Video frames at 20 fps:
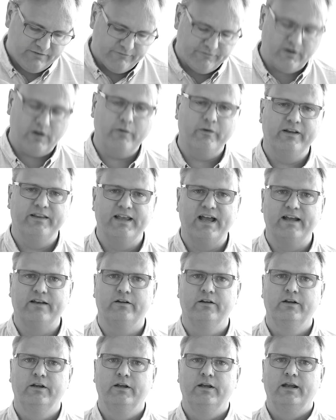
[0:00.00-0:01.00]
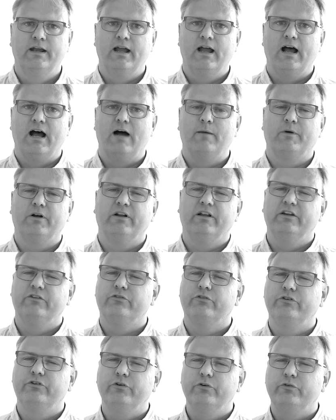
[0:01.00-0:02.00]
Following that, I'm going to
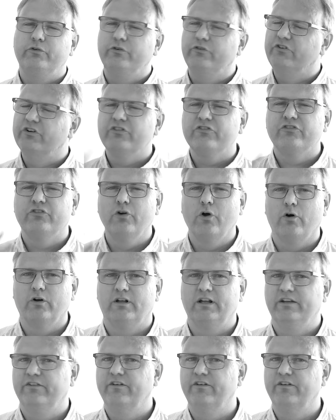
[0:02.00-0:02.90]
introduce you just shortly.